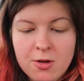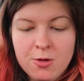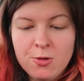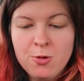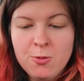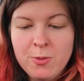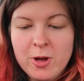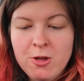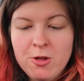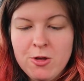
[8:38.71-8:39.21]
I don't
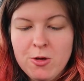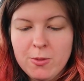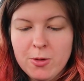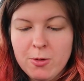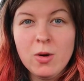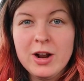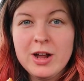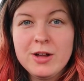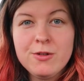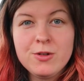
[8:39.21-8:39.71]
know about you,
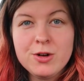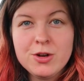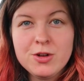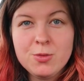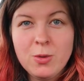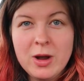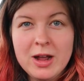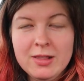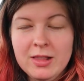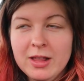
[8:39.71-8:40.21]
but when I
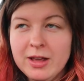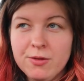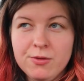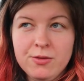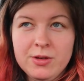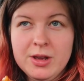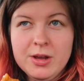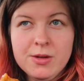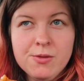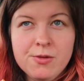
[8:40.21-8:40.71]
first went like
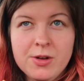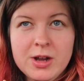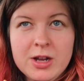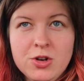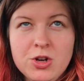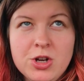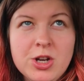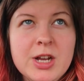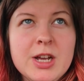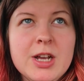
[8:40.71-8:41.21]
vegan
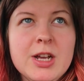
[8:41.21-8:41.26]
veggie